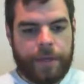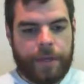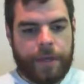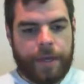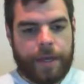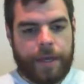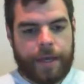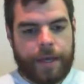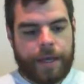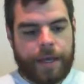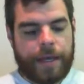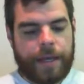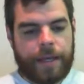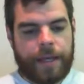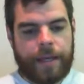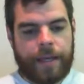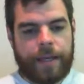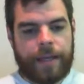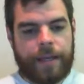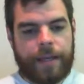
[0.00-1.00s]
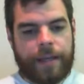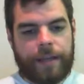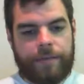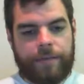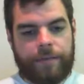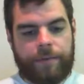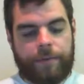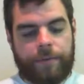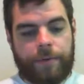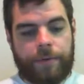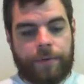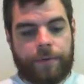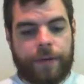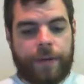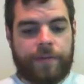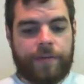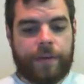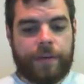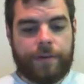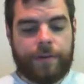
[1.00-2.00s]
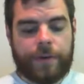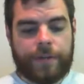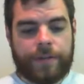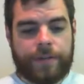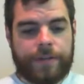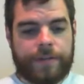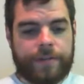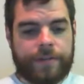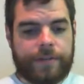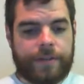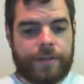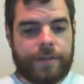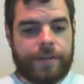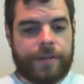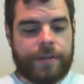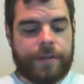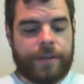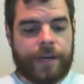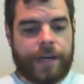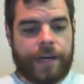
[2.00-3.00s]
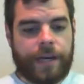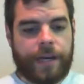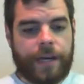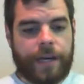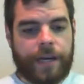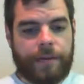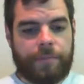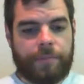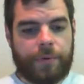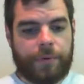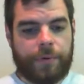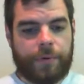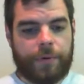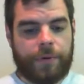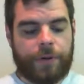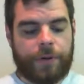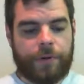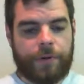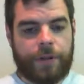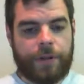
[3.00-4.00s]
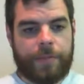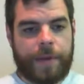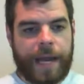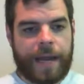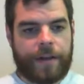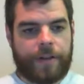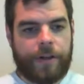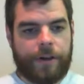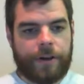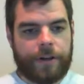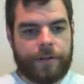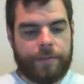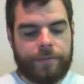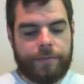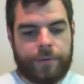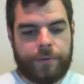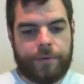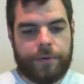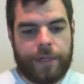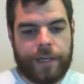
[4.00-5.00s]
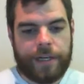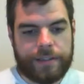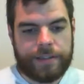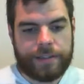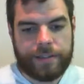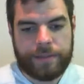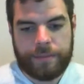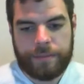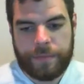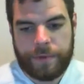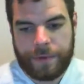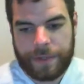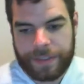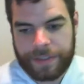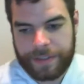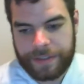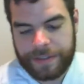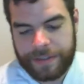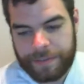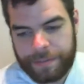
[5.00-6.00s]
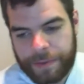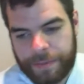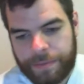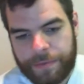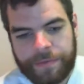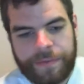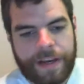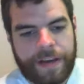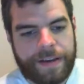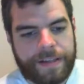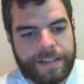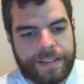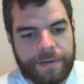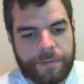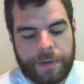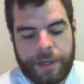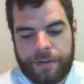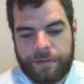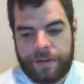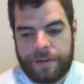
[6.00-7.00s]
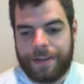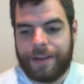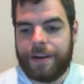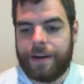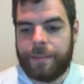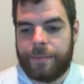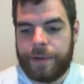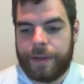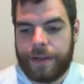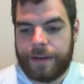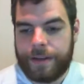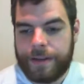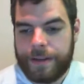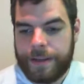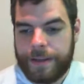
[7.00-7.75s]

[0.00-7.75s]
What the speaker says: And if we don't have any questions, then I go into the backlog and pull out some questions that people have asked that we haven't hit up yet.